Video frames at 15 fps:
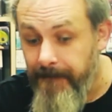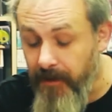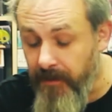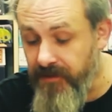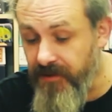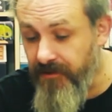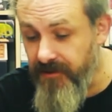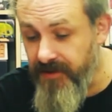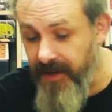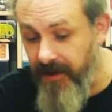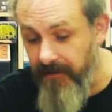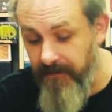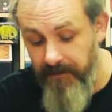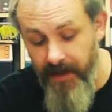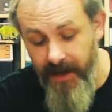Robinson
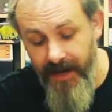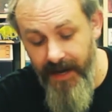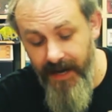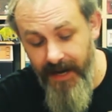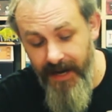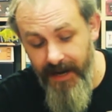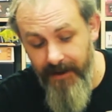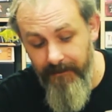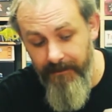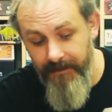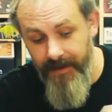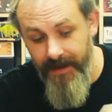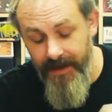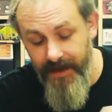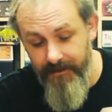Crusoe, um,